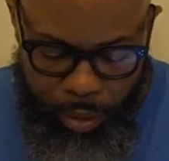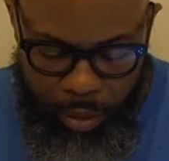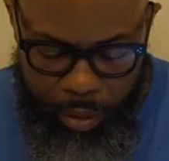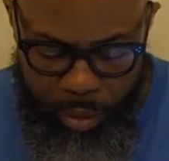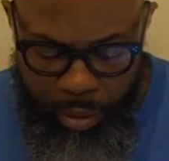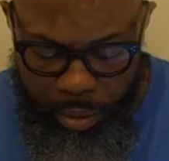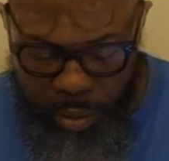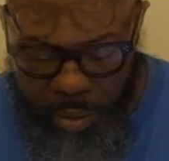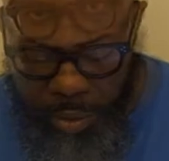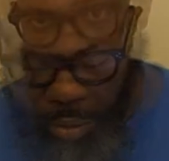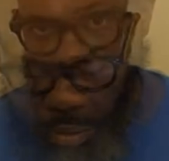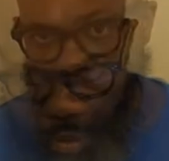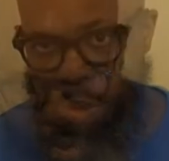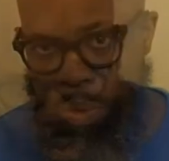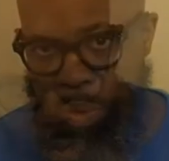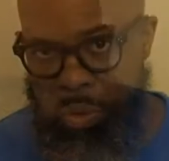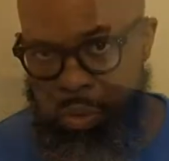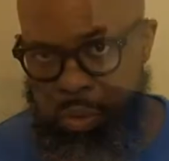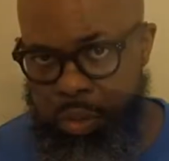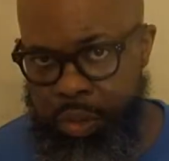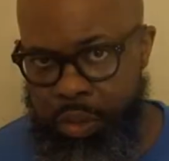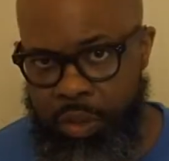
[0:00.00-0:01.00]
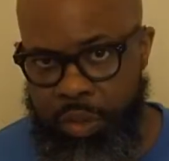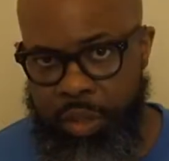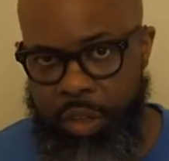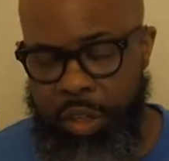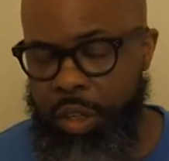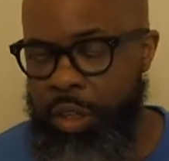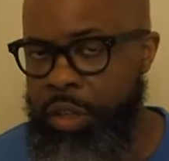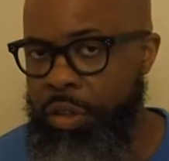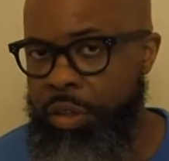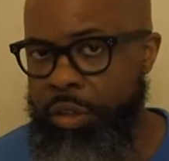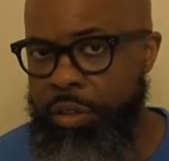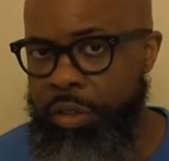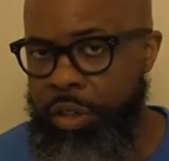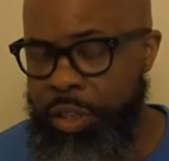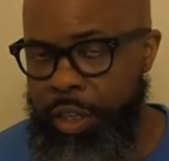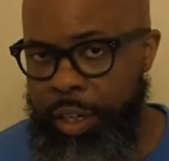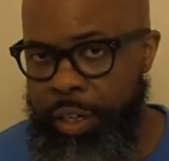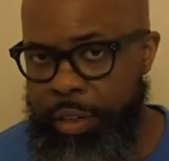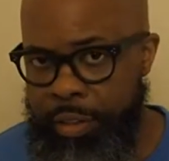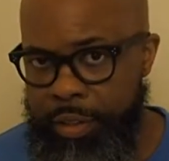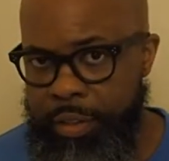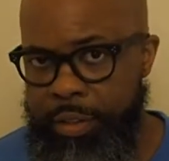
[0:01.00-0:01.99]
In the phones, it's the inner
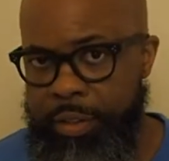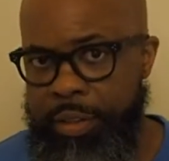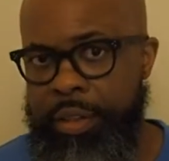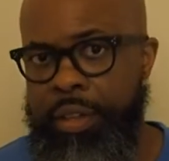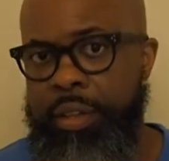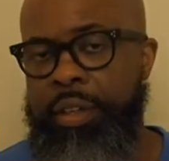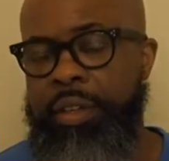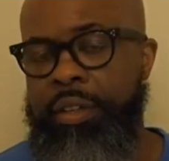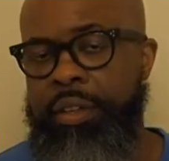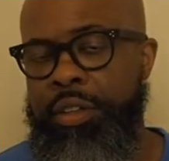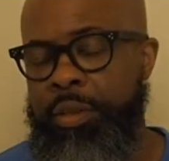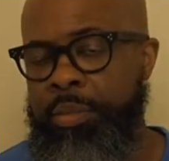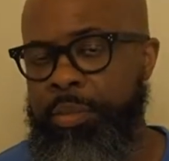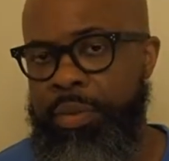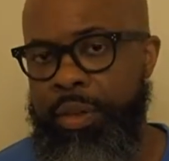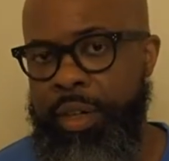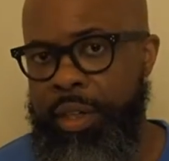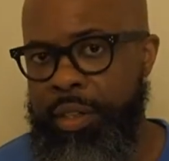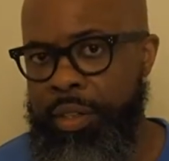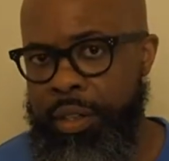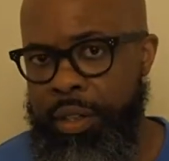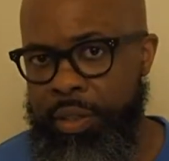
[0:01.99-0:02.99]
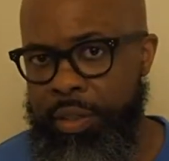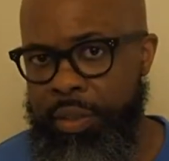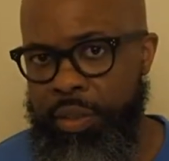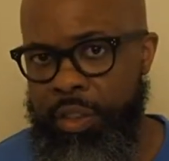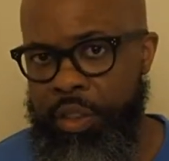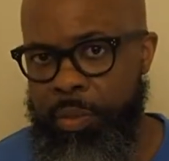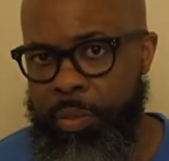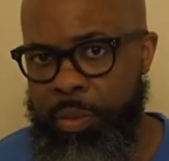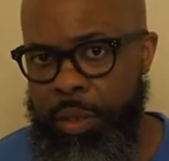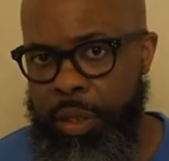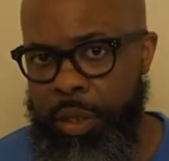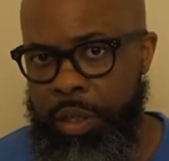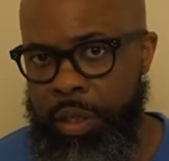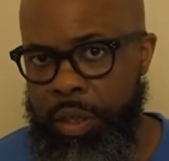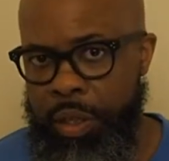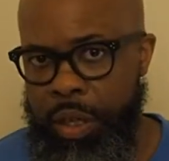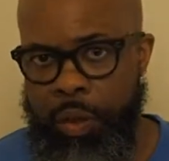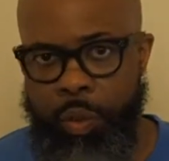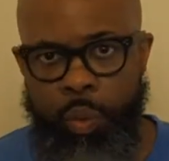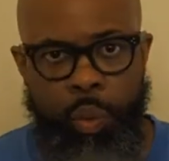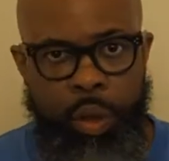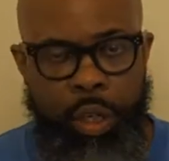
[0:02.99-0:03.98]
guts, the processing speed,
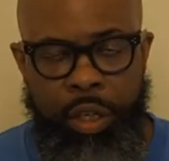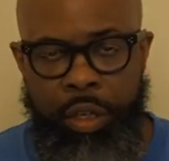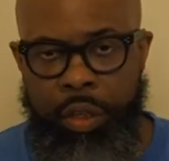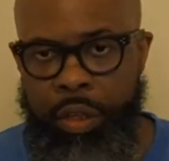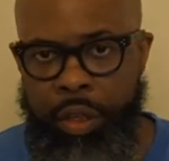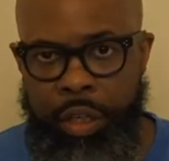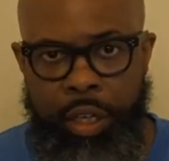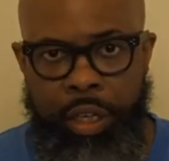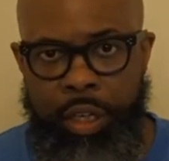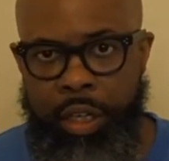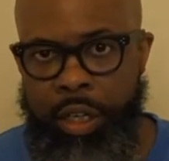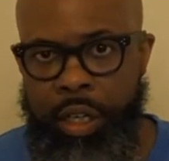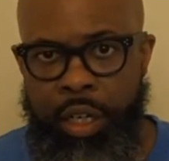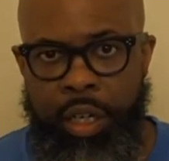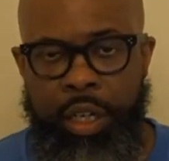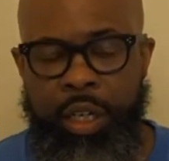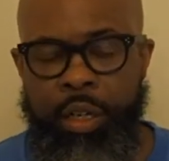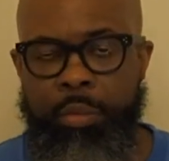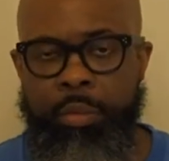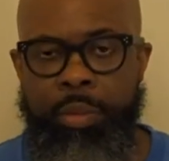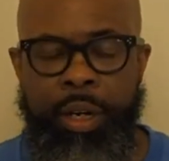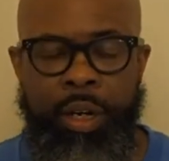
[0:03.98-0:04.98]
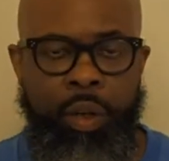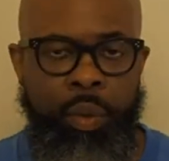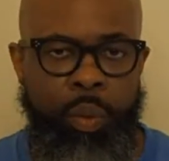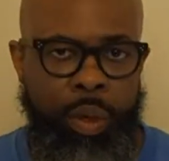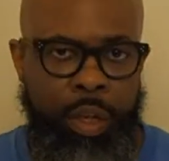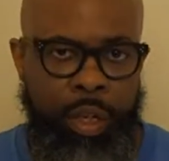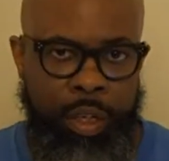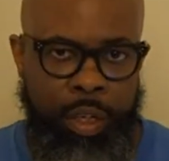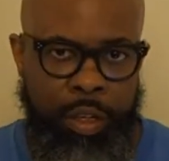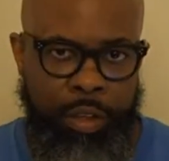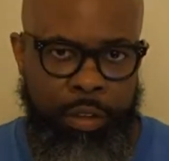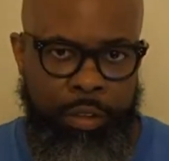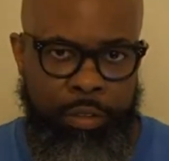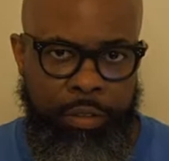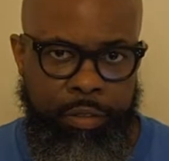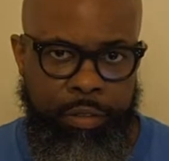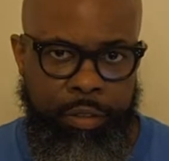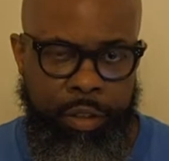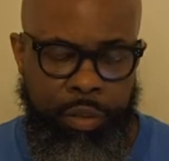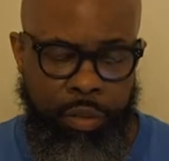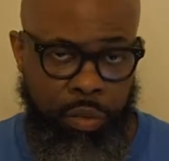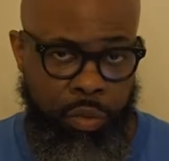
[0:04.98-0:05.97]
and what you get by way
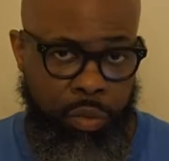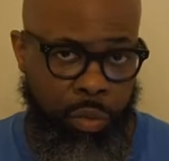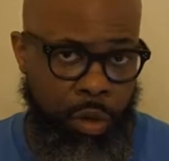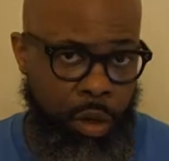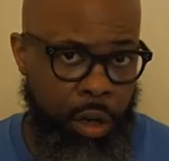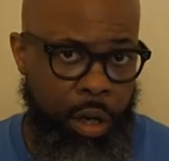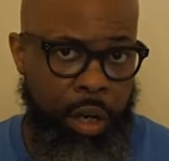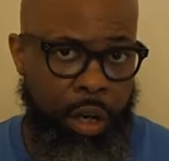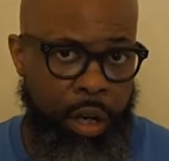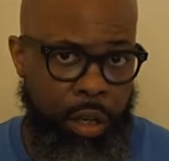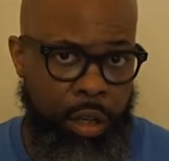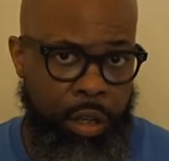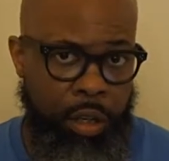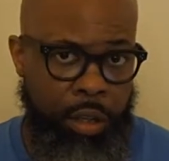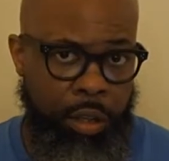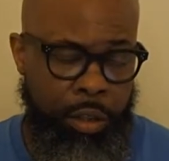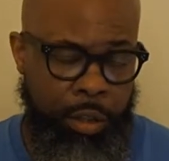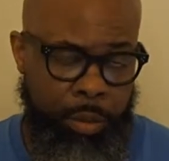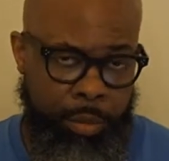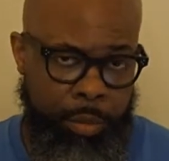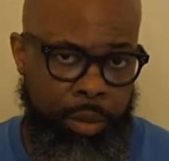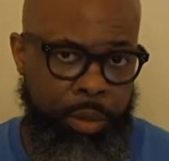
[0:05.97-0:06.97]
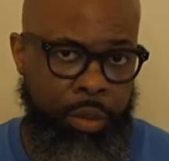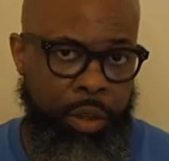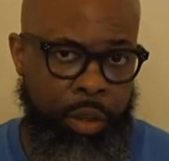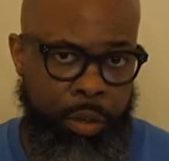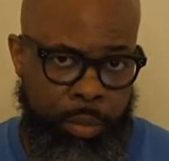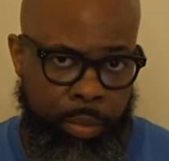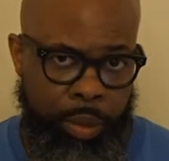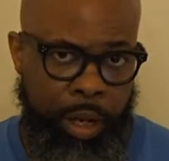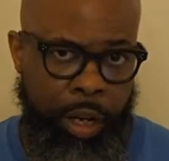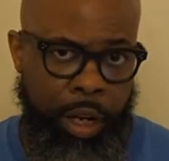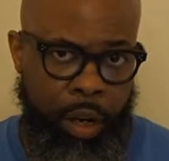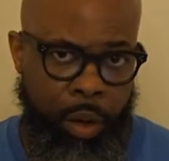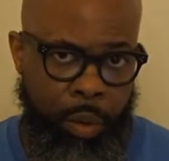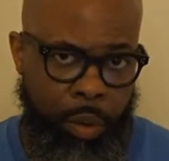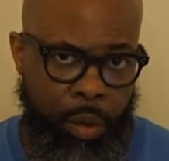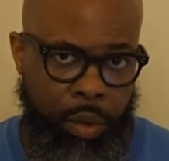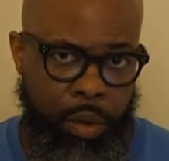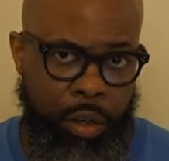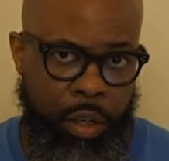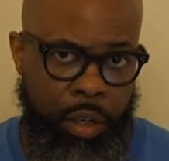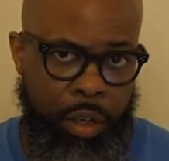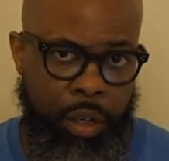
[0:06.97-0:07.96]
of raw computing
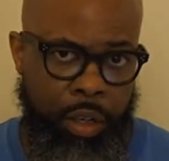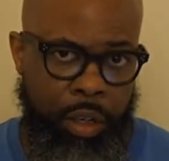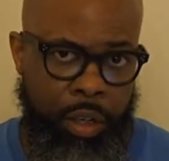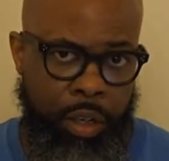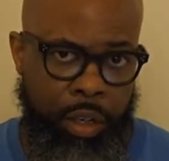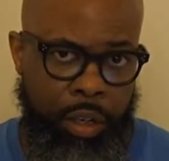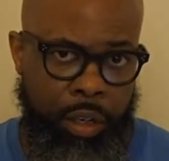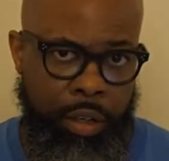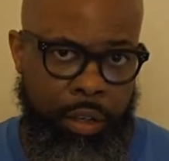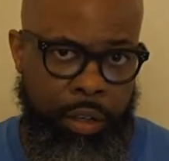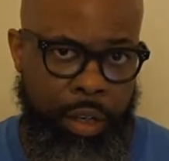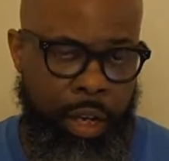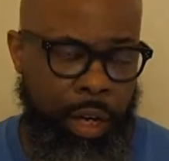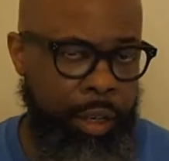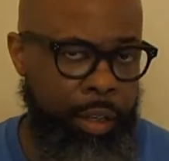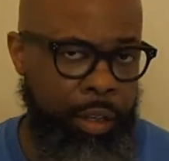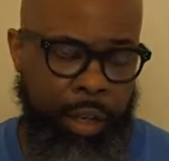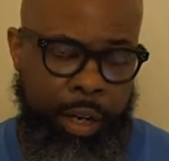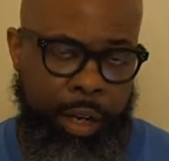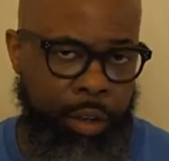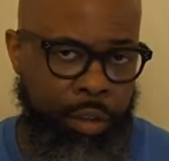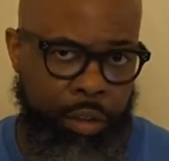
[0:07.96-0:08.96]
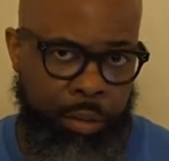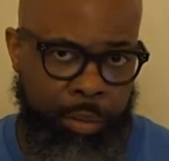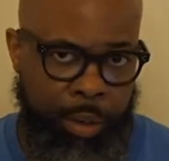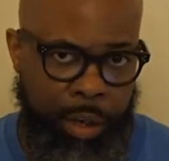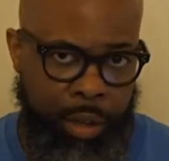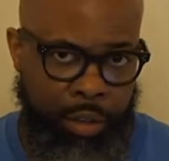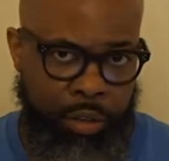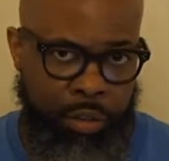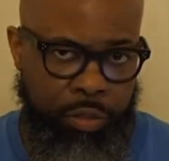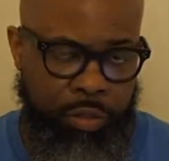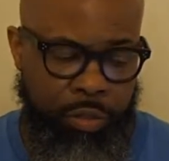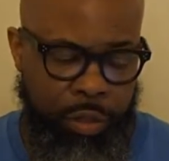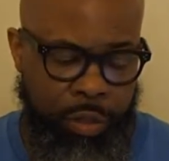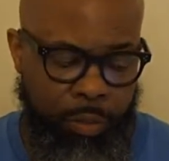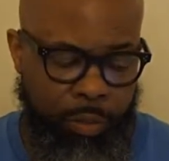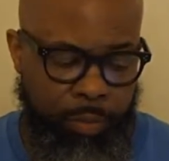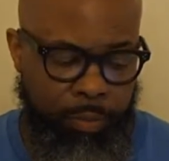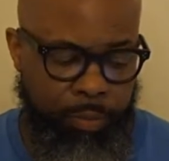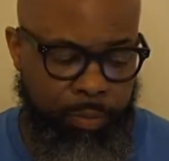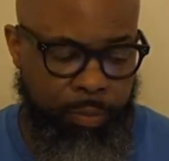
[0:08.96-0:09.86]
power and on either model phone.